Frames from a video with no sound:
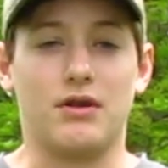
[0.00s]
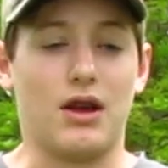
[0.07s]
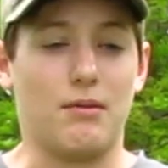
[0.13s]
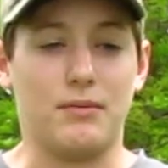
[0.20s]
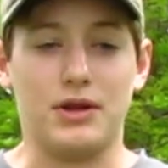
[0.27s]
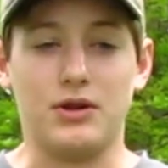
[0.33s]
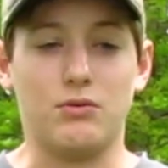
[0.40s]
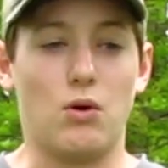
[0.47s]
I
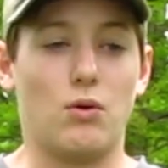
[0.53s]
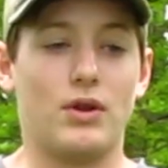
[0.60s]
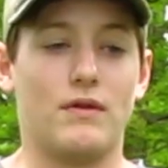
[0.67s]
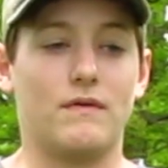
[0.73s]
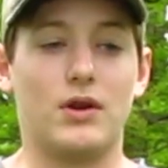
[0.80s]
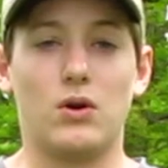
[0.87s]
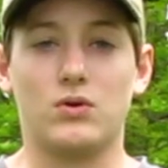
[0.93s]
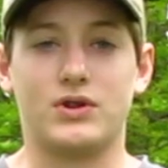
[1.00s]
mean, you won't
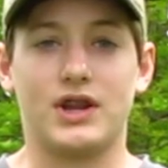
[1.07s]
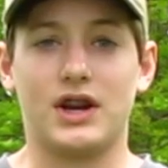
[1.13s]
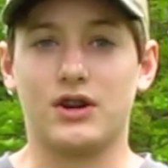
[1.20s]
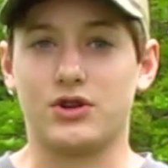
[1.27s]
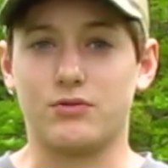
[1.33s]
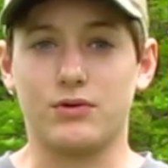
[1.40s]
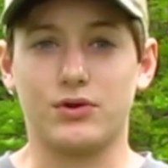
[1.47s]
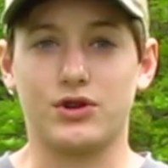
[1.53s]
even know it's there.
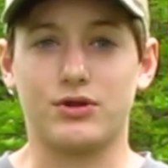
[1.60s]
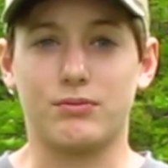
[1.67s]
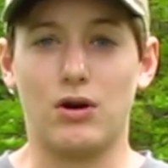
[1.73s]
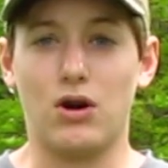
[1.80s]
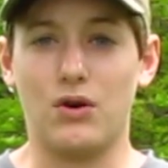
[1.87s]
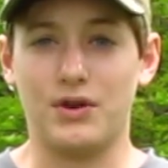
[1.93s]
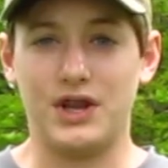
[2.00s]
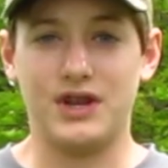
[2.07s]
It's real
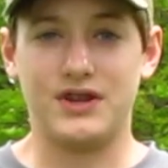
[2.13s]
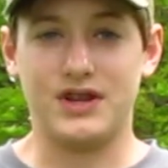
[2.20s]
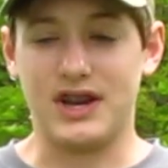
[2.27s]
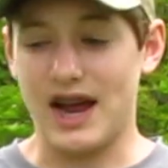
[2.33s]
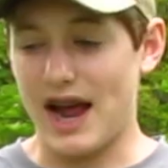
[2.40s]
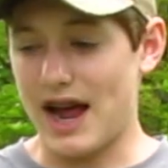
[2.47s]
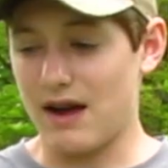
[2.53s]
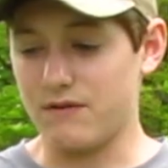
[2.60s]
small and easy
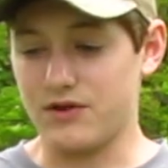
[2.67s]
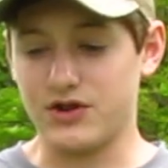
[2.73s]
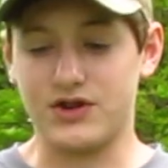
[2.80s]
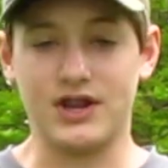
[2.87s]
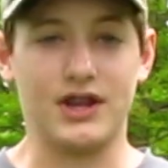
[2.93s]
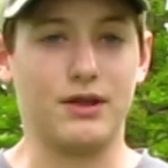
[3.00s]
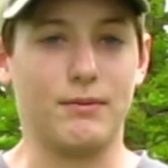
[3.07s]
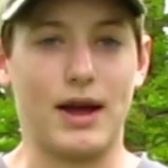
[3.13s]
to have, just
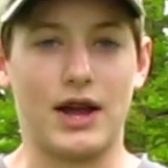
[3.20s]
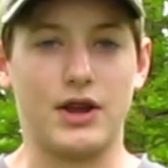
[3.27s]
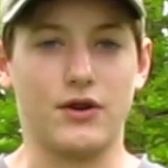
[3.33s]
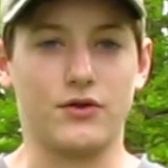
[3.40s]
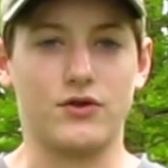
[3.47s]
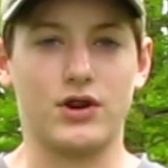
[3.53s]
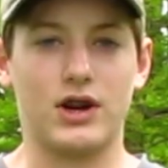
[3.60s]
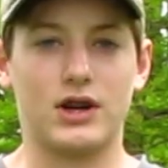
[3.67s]
sit in the back of
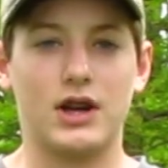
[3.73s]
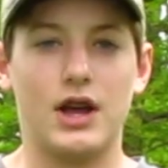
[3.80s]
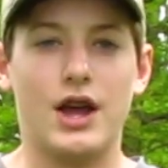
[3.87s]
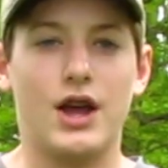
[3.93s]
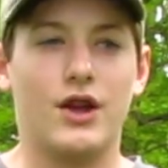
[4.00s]
your truck.